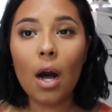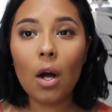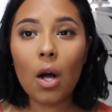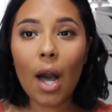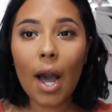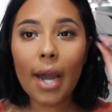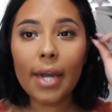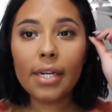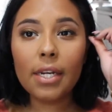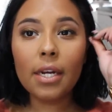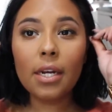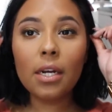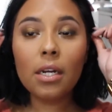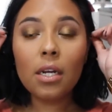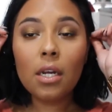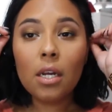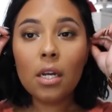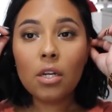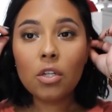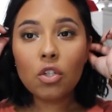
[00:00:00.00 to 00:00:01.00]
I'll kind of
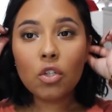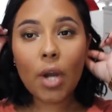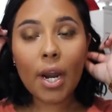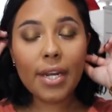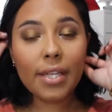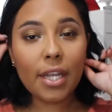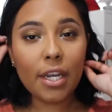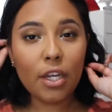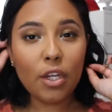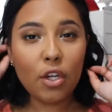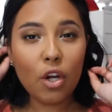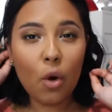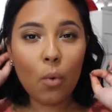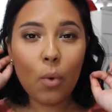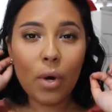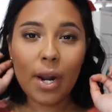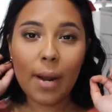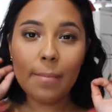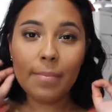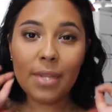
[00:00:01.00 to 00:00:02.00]
try and let you know
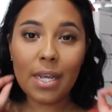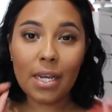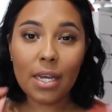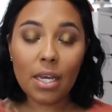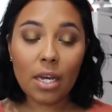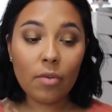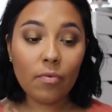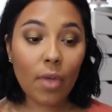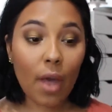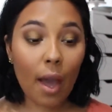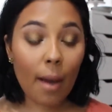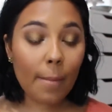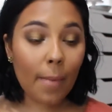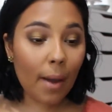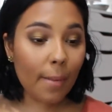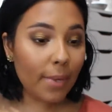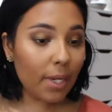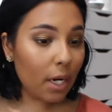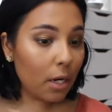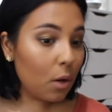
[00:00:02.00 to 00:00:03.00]
what I'm thinking of them.
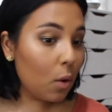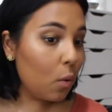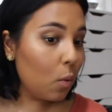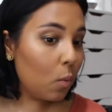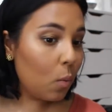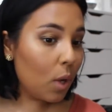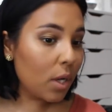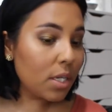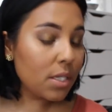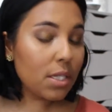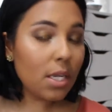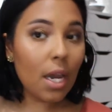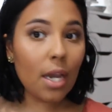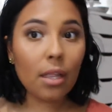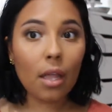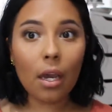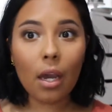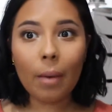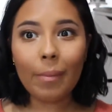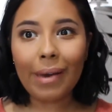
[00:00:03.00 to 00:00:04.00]
I mean, I don't want to say
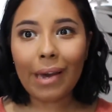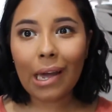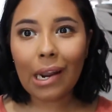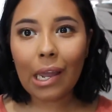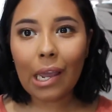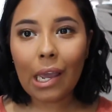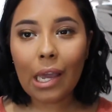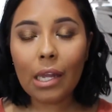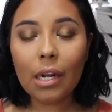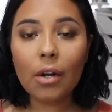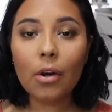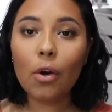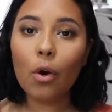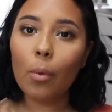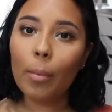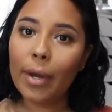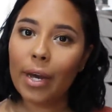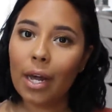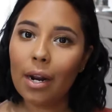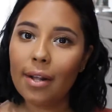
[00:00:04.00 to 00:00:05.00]
like, oh my god, I hate it or
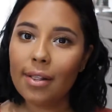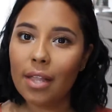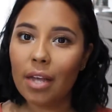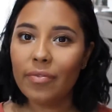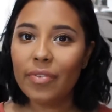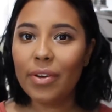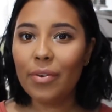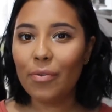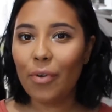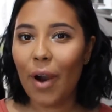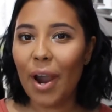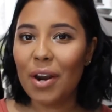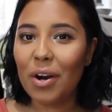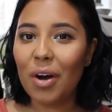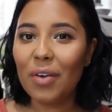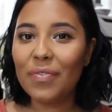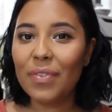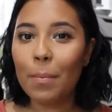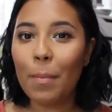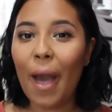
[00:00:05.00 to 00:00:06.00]
oh my god, I love it right
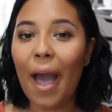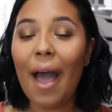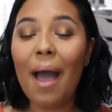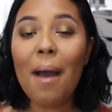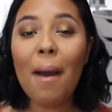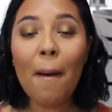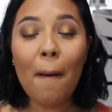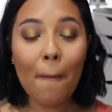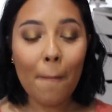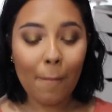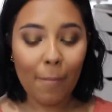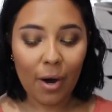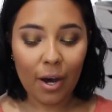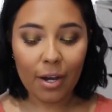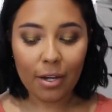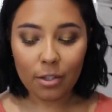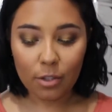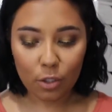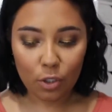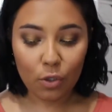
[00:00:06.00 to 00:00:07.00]
off the bat,
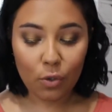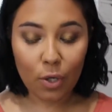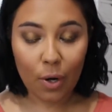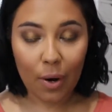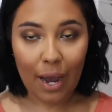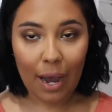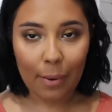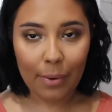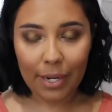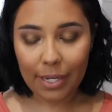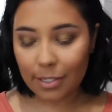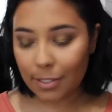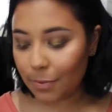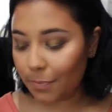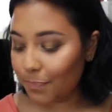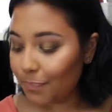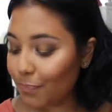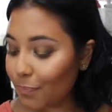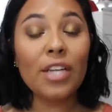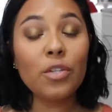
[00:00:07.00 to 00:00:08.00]
but you know how it is.
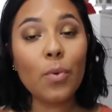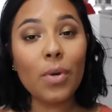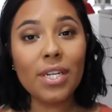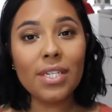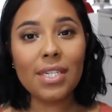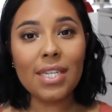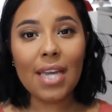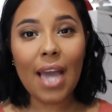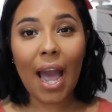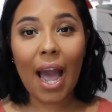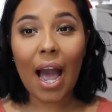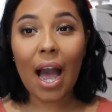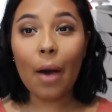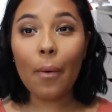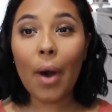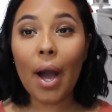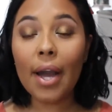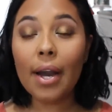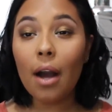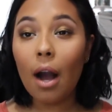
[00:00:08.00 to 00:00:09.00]
I just want to see
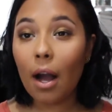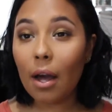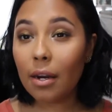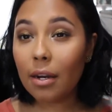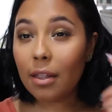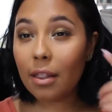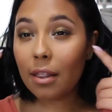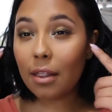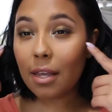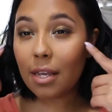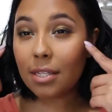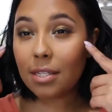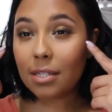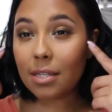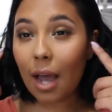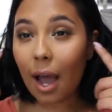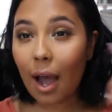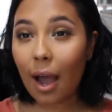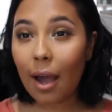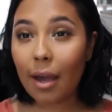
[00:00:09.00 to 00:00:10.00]
how I got this
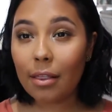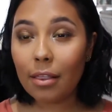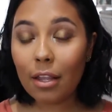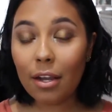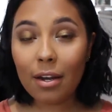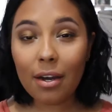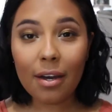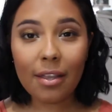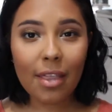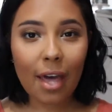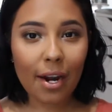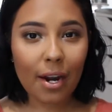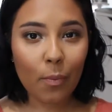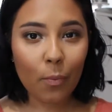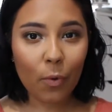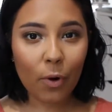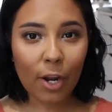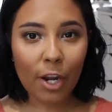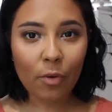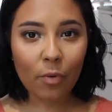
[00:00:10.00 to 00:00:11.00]
eye look that
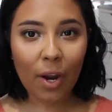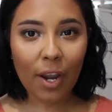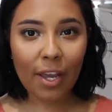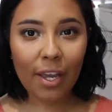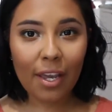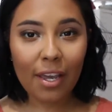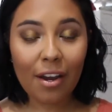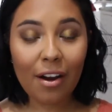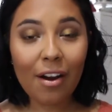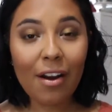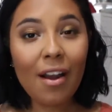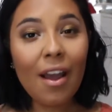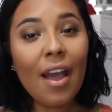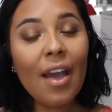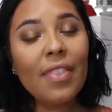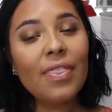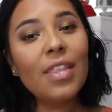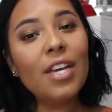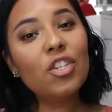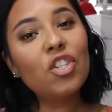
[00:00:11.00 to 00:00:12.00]
I'm wearing right here,
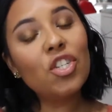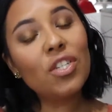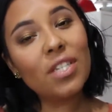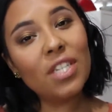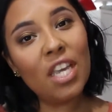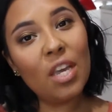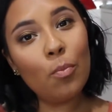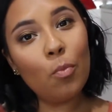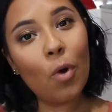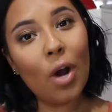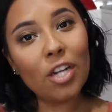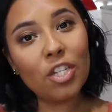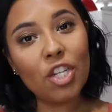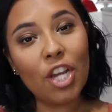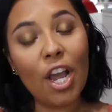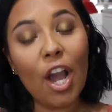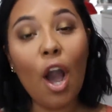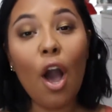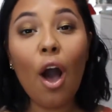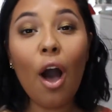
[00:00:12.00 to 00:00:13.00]
then just keep
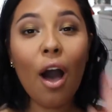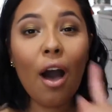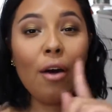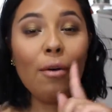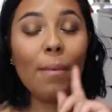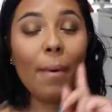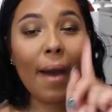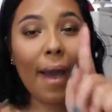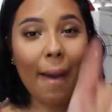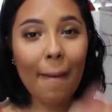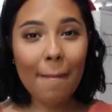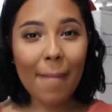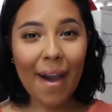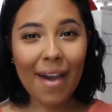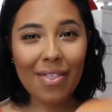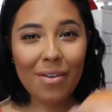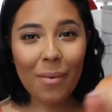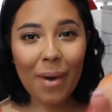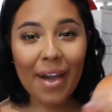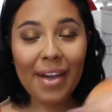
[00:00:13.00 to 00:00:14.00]
watching. Oh, and
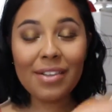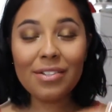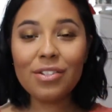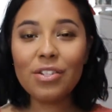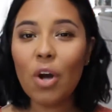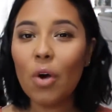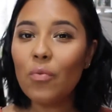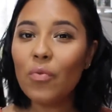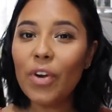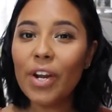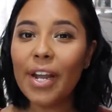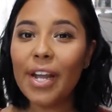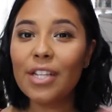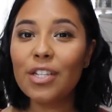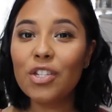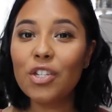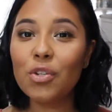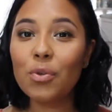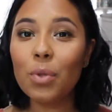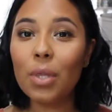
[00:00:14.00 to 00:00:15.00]
by the way, don't
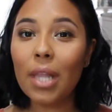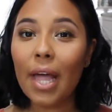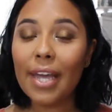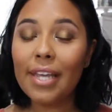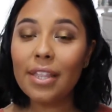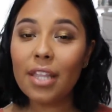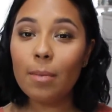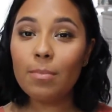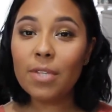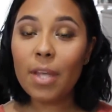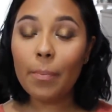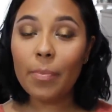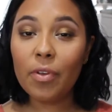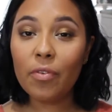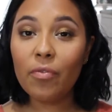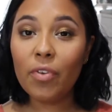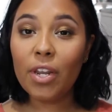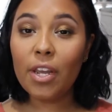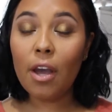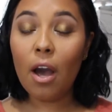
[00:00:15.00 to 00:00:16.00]
forget to like thumbs up
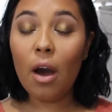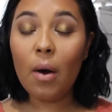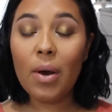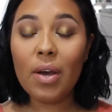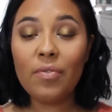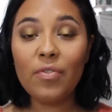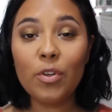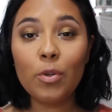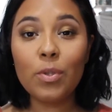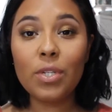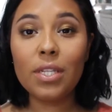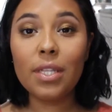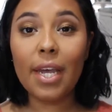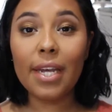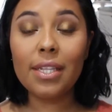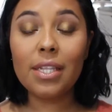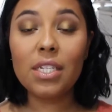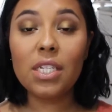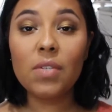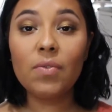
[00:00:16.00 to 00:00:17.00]
the video if you did
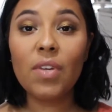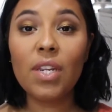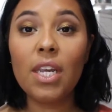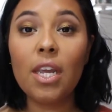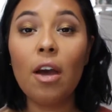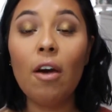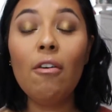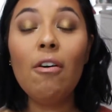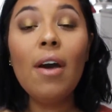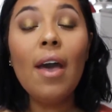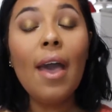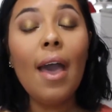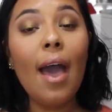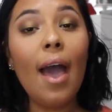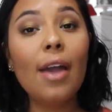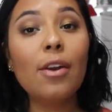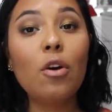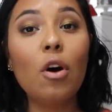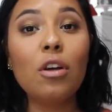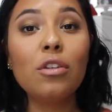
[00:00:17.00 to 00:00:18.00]
like this video.
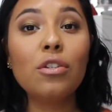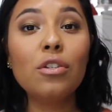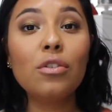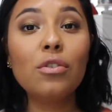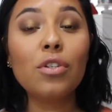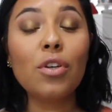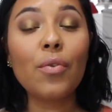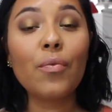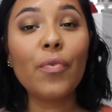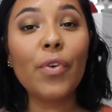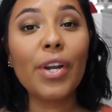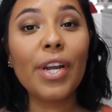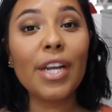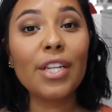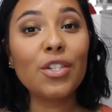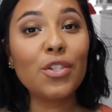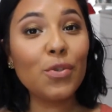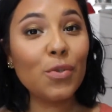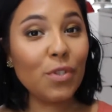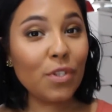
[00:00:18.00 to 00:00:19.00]
And also don't
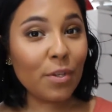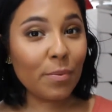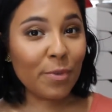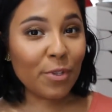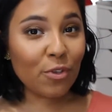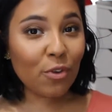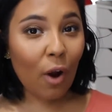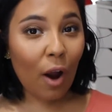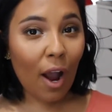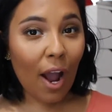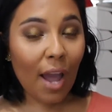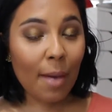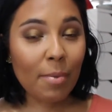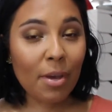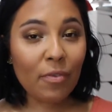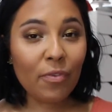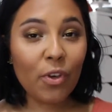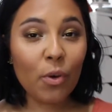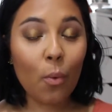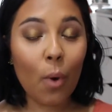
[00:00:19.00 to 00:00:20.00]
forget to subscribe
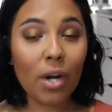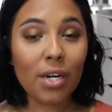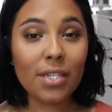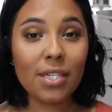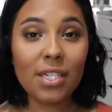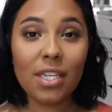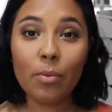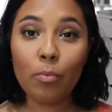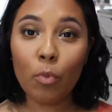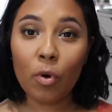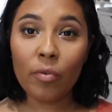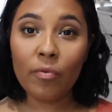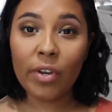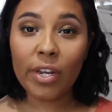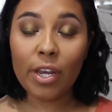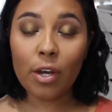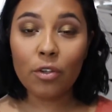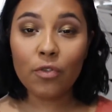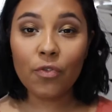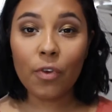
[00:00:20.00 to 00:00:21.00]
if you want to see more
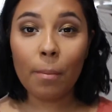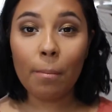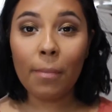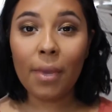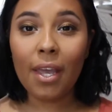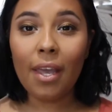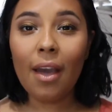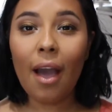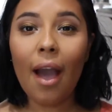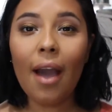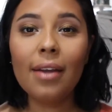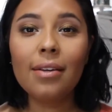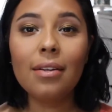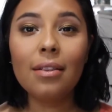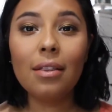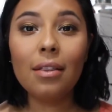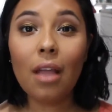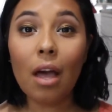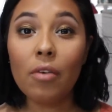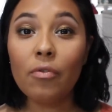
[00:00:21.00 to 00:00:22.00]
videos from me. I'd
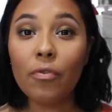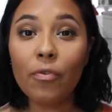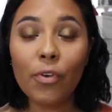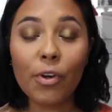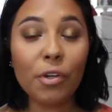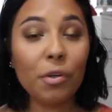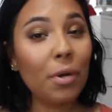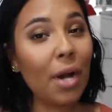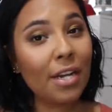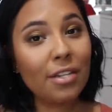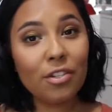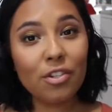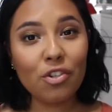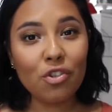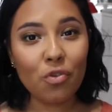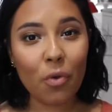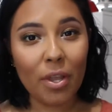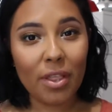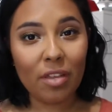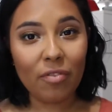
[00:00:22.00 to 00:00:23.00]
love for you guys to
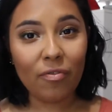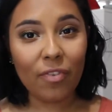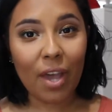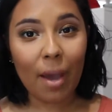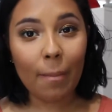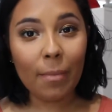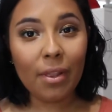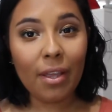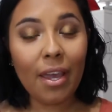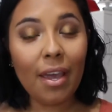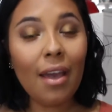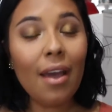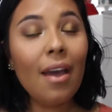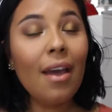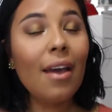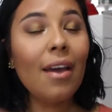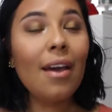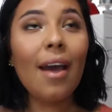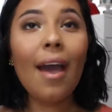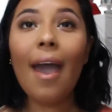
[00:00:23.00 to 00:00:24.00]
join the family.
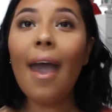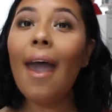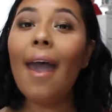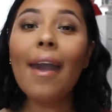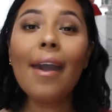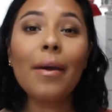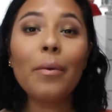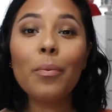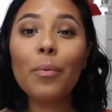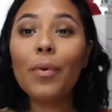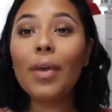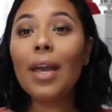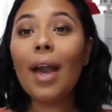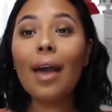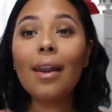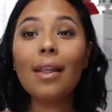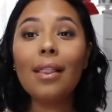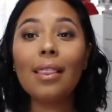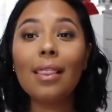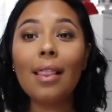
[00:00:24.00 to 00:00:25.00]
Hey, we
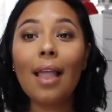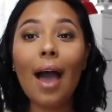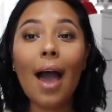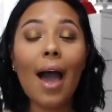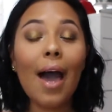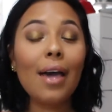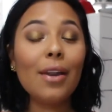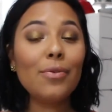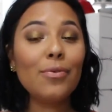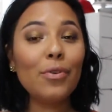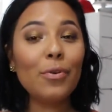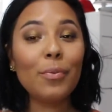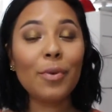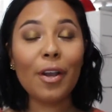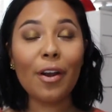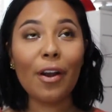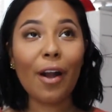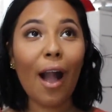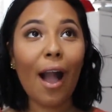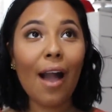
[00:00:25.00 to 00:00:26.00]
got a lot of room
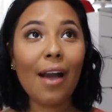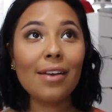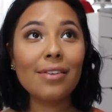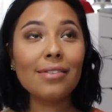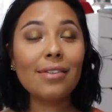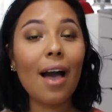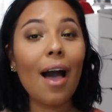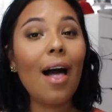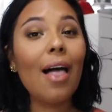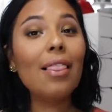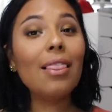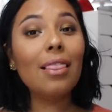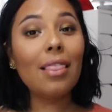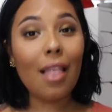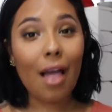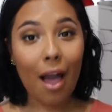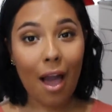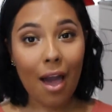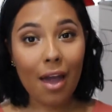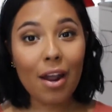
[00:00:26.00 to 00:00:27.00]
here, guys. A
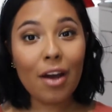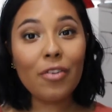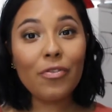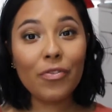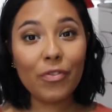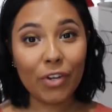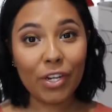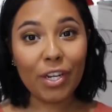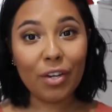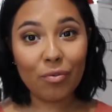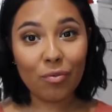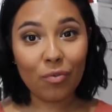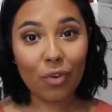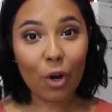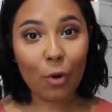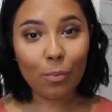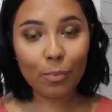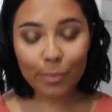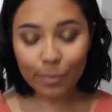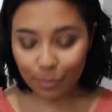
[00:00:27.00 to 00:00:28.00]
lot of freaking
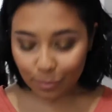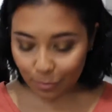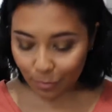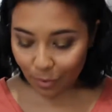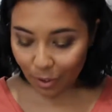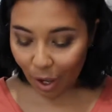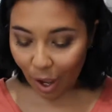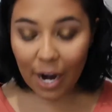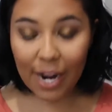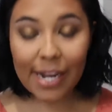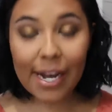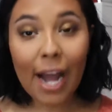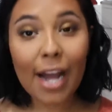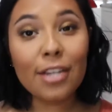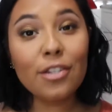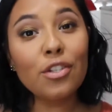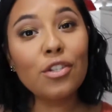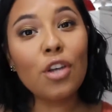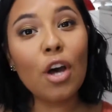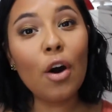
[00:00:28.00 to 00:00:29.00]
room. All right,
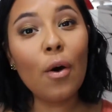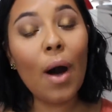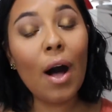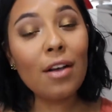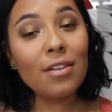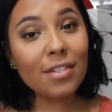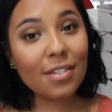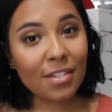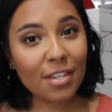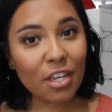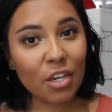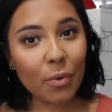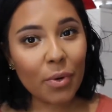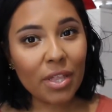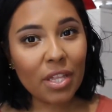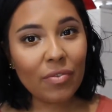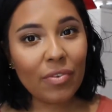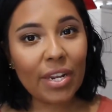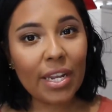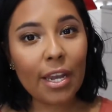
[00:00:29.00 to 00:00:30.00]
guys, so I'll see you
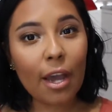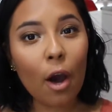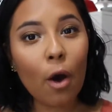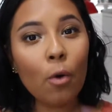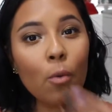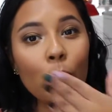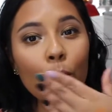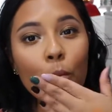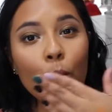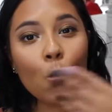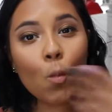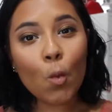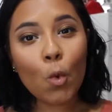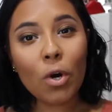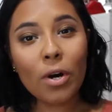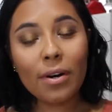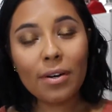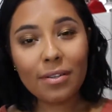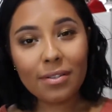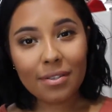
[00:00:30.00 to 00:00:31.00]
in the video.
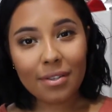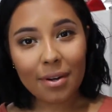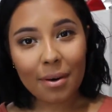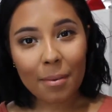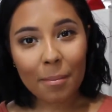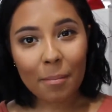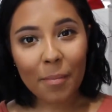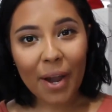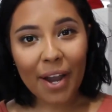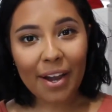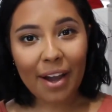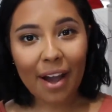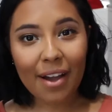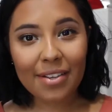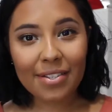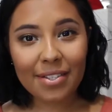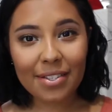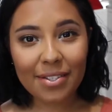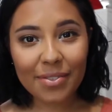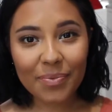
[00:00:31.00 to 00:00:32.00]
Bye
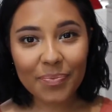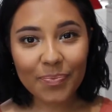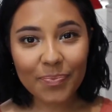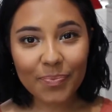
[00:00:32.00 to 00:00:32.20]
guys.